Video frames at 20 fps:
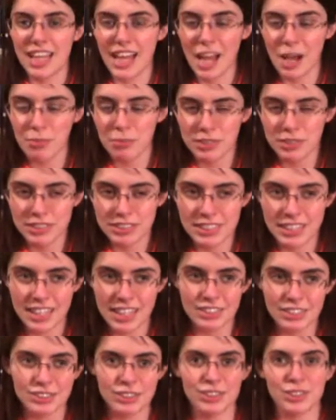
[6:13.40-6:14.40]
happened to
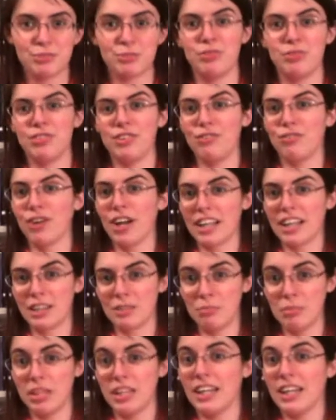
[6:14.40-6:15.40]
catch this movie right at the
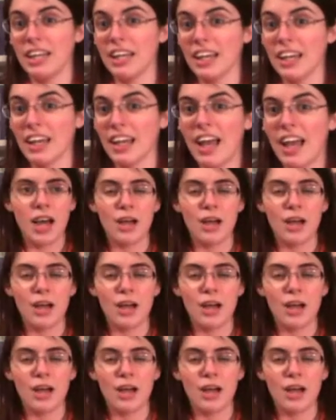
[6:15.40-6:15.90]
beginning.